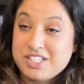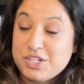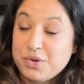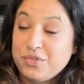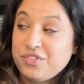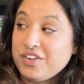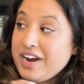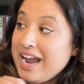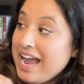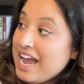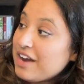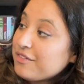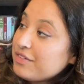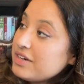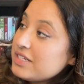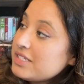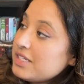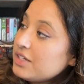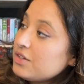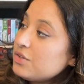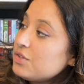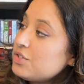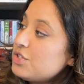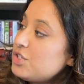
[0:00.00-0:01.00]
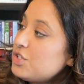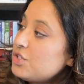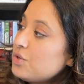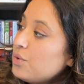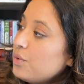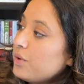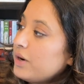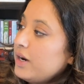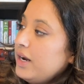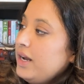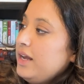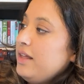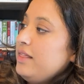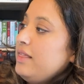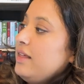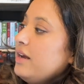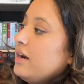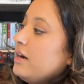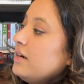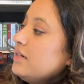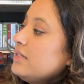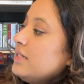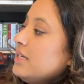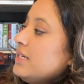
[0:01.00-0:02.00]
So for every single story,
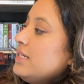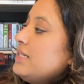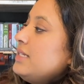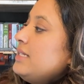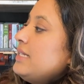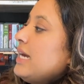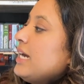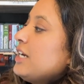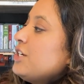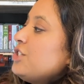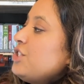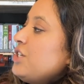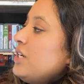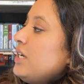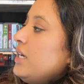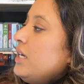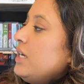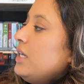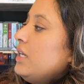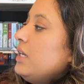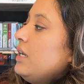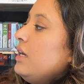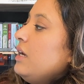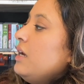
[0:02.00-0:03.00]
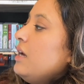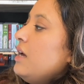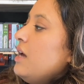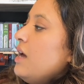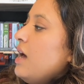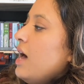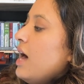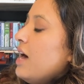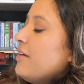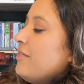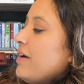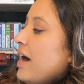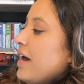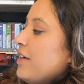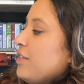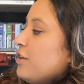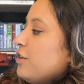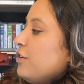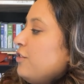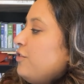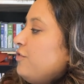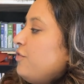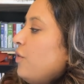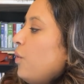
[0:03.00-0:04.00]
there's a section of
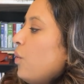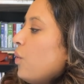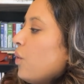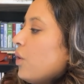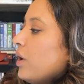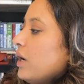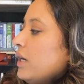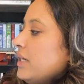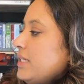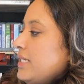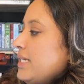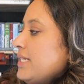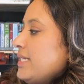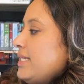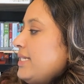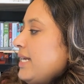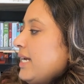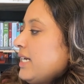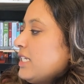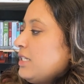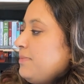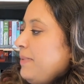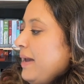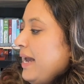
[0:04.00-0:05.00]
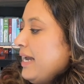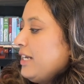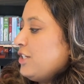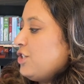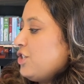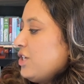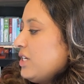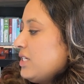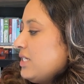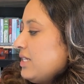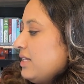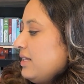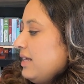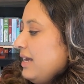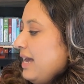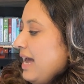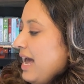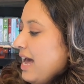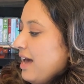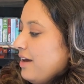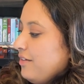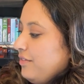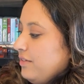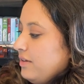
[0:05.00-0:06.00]
either 4 to 6 pages, and they
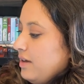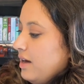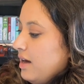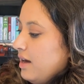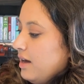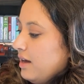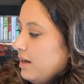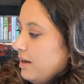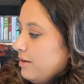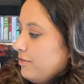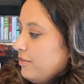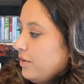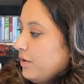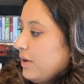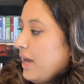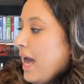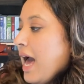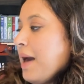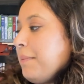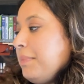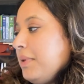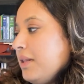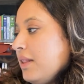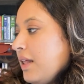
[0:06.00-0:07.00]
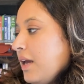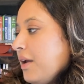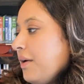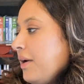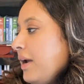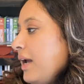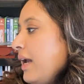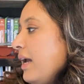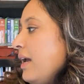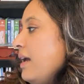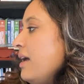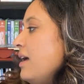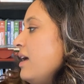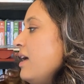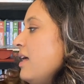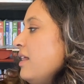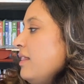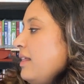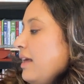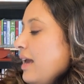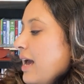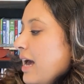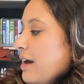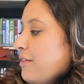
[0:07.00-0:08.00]
have vocabulary,
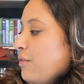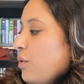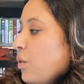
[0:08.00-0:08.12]
they have